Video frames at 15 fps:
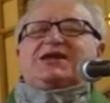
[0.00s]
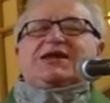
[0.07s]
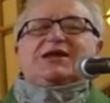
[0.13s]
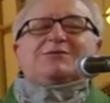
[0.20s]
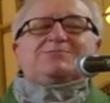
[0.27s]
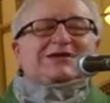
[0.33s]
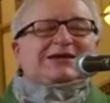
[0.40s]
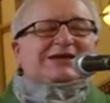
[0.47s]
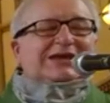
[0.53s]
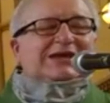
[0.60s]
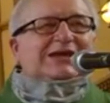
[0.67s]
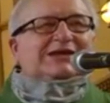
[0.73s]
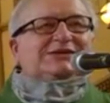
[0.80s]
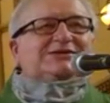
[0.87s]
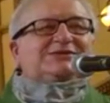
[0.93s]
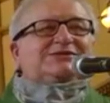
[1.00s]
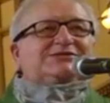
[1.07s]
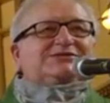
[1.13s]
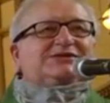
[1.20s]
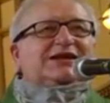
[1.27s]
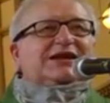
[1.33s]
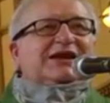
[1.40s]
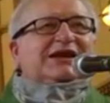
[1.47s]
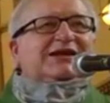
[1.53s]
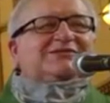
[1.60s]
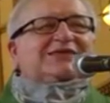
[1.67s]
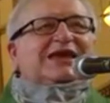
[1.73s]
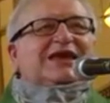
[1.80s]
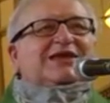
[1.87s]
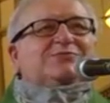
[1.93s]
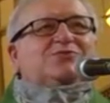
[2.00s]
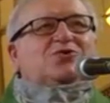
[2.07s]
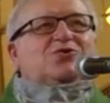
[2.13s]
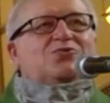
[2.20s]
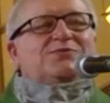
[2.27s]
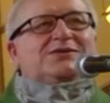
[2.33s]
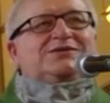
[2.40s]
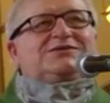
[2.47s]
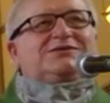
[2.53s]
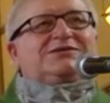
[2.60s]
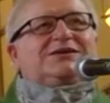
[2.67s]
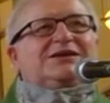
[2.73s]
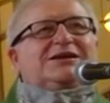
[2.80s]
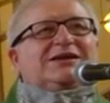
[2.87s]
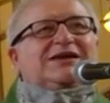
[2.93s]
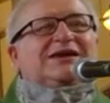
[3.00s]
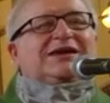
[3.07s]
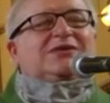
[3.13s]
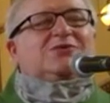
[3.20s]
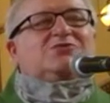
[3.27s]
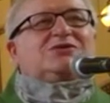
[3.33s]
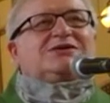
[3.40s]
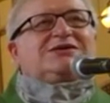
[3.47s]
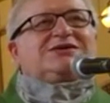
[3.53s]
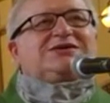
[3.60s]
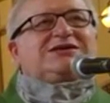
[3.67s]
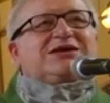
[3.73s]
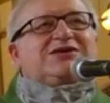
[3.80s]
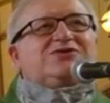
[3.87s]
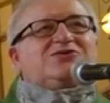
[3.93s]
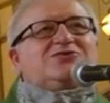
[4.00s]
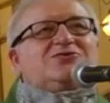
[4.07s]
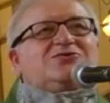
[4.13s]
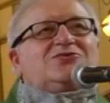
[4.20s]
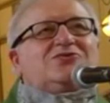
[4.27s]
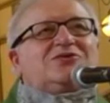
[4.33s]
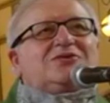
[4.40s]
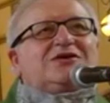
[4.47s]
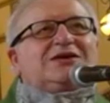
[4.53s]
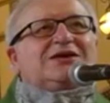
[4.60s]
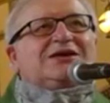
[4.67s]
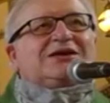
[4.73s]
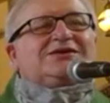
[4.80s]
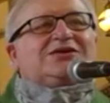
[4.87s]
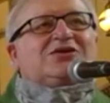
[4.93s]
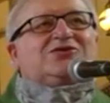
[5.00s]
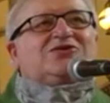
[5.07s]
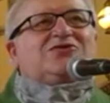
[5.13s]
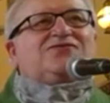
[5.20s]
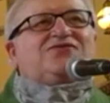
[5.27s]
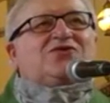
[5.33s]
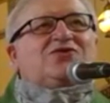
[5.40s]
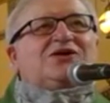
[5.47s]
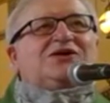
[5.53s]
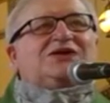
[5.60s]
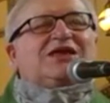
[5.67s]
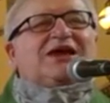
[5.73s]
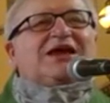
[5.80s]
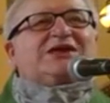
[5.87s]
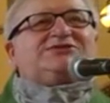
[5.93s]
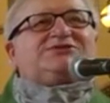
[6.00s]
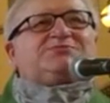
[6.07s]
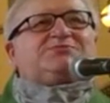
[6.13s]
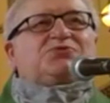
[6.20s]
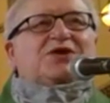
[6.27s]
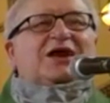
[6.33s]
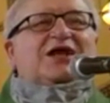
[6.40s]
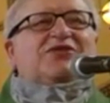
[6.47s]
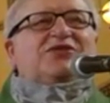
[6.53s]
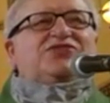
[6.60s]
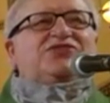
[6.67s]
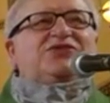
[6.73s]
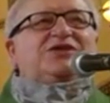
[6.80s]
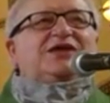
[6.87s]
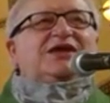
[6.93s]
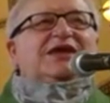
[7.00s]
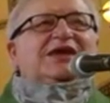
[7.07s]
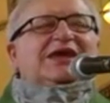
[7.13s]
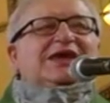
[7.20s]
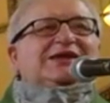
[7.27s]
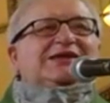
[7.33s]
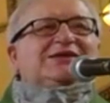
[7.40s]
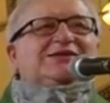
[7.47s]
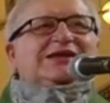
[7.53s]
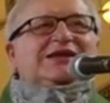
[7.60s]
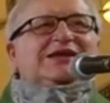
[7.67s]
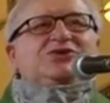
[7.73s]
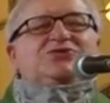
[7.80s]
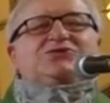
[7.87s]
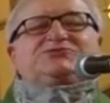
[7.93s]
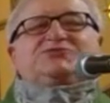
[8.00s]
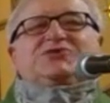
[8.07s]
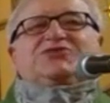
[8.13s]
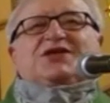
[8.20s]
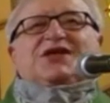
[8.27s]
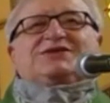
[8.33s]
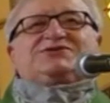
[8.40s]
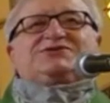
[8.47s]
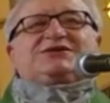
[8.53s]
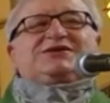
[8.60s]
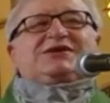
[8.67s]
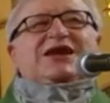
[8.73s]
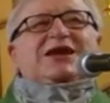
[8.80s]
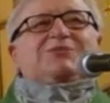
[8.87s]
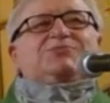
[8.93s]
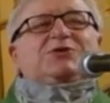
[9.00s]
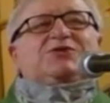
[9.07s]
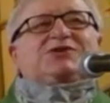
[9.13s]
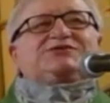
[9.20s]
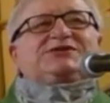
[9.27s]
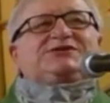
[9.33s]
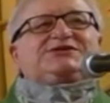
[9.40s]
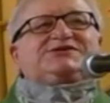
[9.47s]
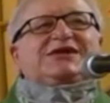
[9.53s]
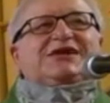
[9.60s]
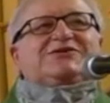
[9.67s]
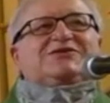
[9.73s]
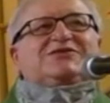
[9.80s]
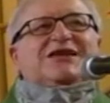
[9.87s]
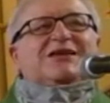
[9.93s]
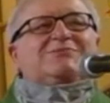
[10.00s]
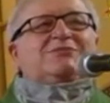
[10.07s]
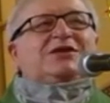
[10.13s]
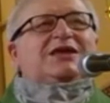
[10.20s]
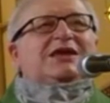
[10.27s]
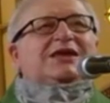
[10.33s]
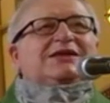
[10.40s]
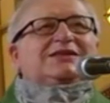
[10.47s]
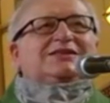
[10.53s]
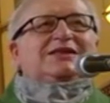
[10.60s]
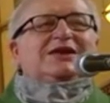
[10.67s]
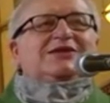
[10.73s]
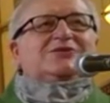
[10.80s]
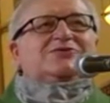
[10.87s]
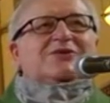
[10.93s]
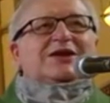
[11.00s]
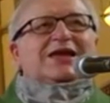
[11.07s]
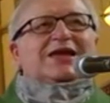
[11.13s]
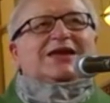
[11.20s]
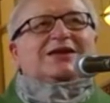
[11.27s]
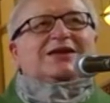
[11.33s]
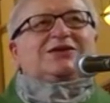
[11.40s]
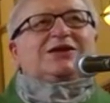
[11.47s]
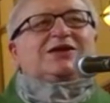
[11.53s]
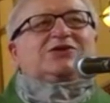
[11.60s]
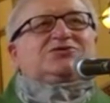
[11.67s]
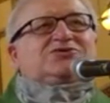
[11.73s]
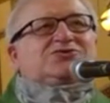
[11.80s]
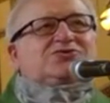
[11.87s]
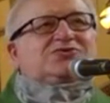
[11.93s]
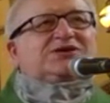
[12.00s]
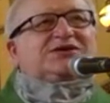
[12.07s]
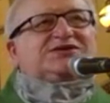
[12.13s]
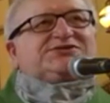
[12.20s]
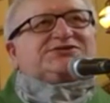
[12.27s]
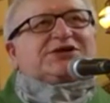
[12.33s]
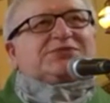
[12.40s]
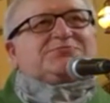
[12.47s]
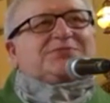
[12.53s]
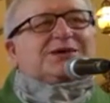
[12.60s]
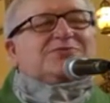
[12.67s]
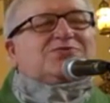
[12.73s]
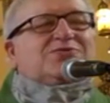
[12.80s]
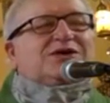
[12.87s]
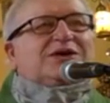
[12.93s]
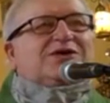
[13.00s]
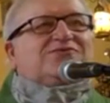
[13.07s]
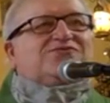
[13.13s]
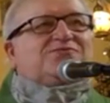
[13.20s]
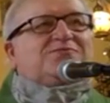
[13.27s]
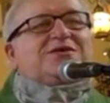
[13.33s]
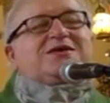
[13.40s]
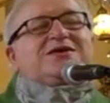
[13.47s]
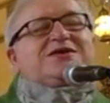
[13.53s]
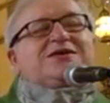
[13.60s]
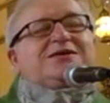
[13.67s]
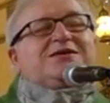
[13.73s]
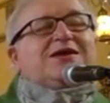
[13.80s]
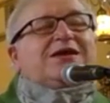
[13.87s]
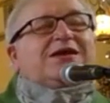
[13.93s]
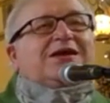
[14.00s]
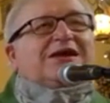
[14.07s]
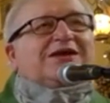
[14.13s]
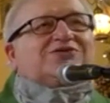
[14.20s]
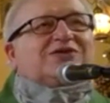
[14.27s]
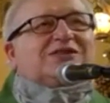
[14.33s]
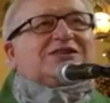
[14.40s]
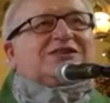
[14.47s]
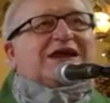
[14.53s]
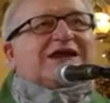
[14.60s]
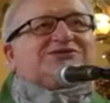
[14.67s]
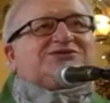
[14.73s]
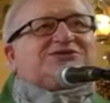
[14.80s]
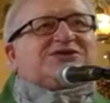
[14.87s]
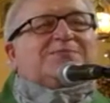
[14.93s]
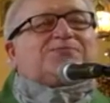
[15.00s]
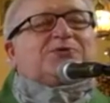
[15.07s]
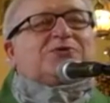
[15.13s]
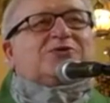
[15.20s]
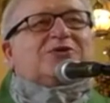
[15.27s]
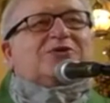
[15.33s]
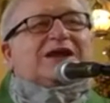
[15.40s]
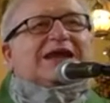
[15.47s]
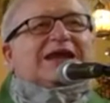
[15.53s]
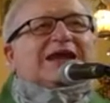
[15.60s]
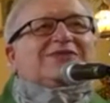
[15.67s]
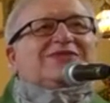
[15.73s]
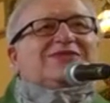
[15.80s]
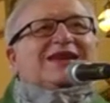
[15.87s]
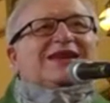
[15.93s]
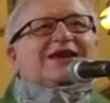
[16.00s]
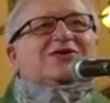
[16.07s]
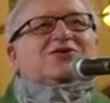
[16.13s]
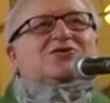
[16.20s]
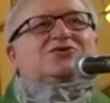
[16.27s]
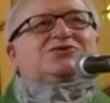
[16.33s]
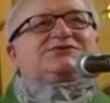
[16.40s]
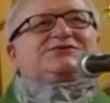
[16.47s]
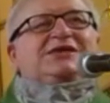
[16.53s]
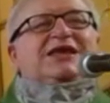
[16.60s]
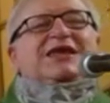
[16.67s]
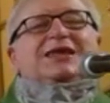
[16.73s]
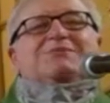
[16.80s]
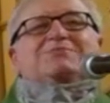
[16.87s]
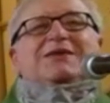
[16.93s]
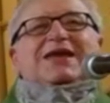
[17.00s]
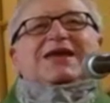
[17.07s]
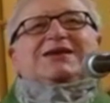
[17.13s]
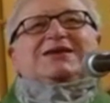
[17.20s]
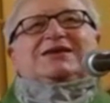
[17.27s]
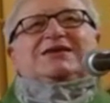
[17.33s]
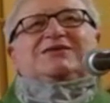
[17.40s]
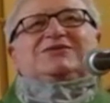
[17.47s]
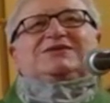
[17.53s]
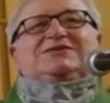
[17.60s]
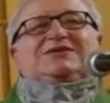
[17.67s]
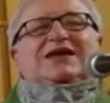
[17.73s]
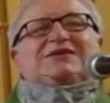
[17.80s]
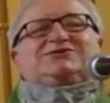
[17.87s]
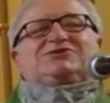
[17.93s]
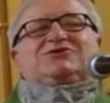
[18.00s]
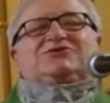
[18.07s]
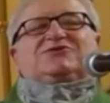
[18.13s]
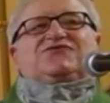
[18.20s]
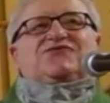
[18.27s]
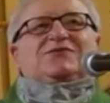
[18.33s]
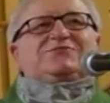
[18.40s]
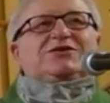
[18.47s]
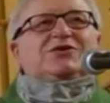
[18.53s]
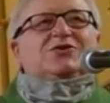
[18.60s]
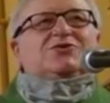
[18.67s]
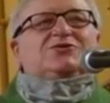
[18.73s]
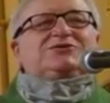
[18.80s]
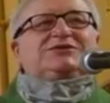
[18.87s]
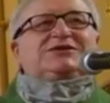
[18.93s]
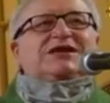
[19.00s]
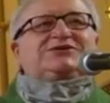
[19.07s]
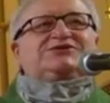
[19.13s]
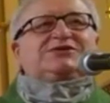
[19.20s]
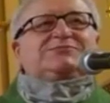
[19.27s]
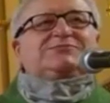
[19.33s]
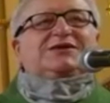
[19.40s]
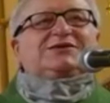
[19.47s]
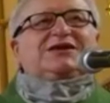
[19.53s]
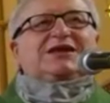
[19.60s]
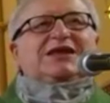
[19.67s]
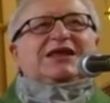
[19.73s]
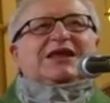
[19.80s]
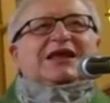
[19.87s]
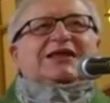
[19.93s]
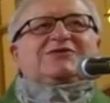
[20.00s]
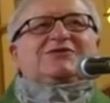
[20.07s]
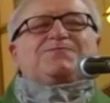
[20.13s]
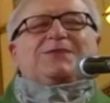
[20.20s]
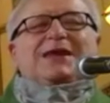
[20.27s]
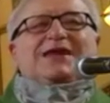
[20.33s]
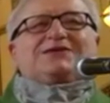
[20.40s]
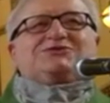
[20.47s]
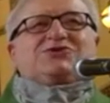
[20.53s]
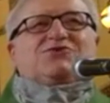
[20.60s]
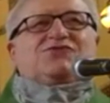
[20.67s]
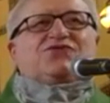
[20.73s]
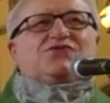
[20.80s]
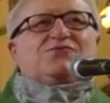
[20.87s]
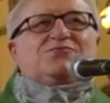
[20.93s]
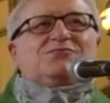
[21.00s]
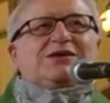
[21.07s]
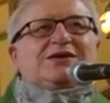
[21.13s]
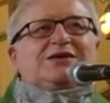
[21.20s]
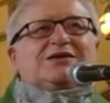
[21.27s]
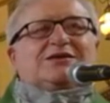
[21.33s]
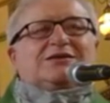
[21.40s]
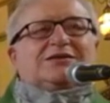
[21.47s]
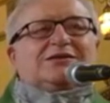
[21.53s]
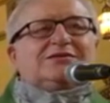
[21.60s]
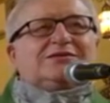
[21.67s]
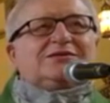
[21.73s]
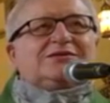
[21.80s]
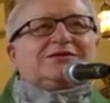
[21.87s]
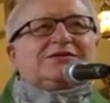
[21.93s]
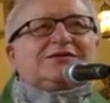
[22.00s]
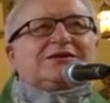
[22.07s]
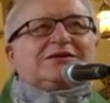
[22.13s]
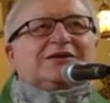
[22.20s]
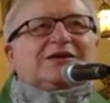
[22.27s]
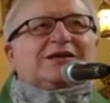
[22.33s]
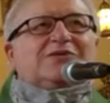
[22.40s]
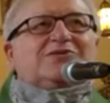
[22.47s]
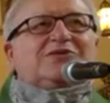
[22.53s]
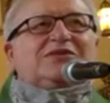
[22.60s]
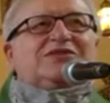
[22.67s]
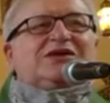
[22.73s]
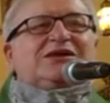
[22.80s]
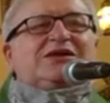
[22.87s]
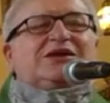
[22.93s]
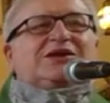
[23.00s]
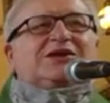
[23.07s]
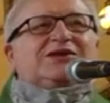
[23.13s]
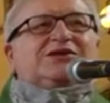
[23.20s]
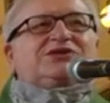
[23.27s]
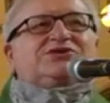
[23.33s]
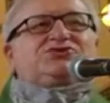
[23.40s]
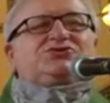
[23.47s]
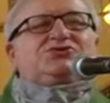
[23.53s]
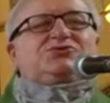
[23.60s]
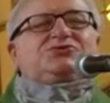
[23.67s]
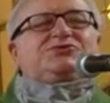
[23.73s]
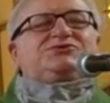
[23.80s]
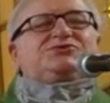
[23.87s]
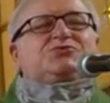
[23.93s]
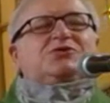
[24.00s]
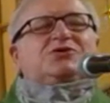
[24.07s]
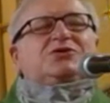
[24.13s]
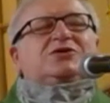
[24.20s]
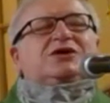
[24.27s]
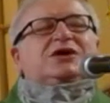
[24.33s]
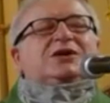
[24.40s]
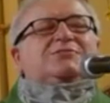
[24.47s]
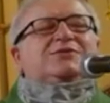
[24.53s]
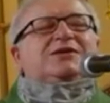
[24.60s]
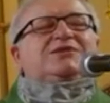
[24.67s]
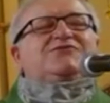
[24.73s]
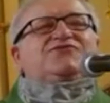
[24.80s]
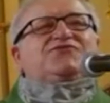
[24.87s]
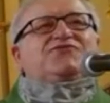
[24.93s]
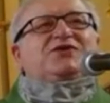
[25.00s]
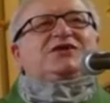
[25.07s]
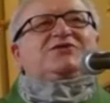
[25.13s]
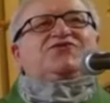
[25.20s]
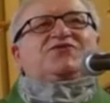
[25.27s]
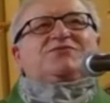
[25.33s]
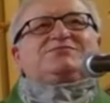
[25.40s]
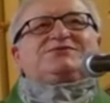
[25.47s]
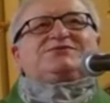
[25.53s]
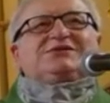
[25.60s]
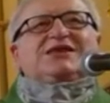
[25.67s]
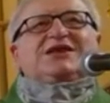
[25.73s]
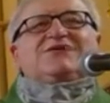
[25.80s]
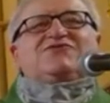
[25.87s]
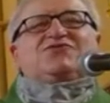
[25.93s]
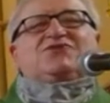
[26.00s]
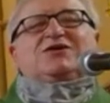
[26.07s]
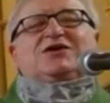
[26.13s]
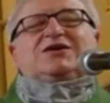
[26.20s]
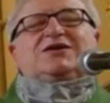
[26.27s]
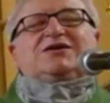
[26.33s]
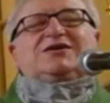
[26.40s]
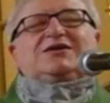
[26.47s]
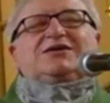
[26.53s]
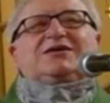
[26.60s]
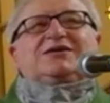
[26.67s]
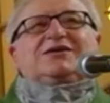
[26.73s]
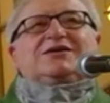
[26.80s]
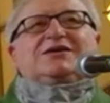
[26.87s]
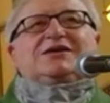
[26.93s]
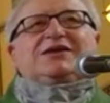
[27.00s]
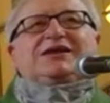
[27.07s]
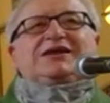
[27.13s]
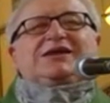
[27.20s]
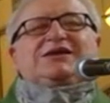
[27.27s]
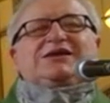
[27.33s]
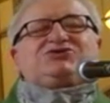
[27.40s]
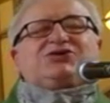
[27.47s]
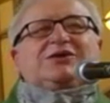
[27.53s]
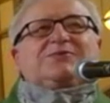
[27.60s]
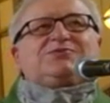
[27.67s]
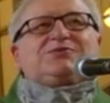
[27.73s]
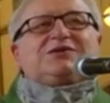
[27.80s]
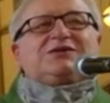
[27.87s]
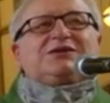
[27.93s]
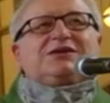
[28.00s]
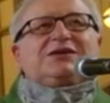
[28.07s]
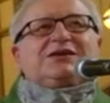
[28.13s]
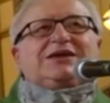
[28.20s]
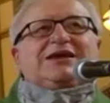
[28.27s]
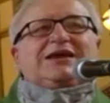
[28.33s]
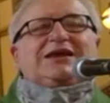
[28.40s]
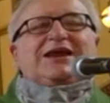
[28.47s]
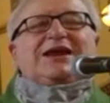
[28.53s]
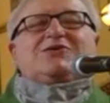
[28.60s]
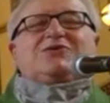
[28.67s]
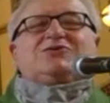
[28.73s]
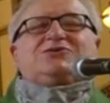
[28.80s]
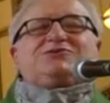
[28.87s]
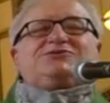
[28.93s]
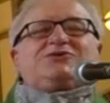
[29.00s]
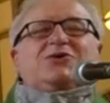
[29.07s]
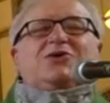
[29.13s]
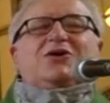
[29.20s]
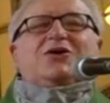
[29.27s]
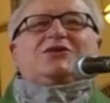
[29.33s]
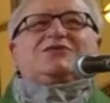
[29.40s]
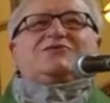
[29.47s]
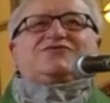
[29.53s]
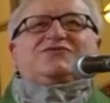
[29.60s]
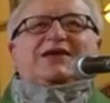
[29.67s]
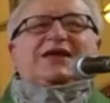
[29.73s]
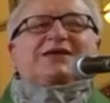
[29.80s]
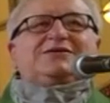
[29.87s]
begins at that moment, and it will continue until their very last breath. It continues with us today because he said to them later on, "Do this in memory of me," at the Last Supper. And that echoes the manna in the desert from the Old Testament and the Passover meal when the Jews were being freed from slavery in Egypt. It echoes all of that.